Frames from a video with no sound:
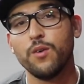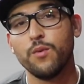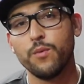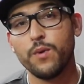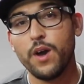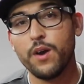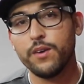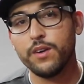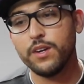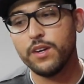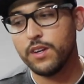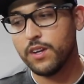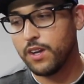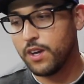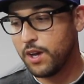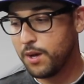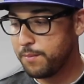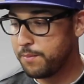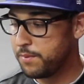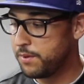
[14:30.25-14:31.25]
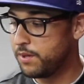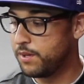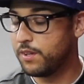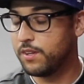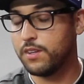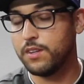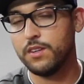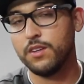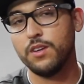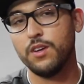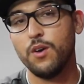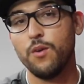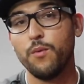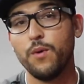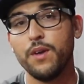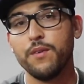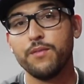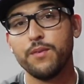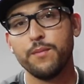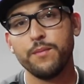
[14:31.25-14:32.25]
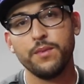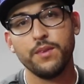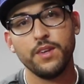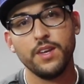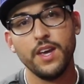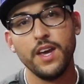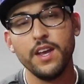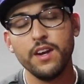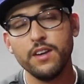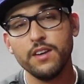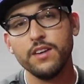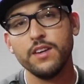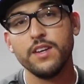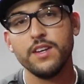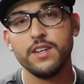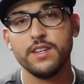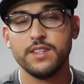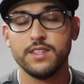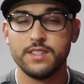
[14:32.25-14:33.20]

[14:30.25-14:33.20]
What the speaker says: routed up, away from the header,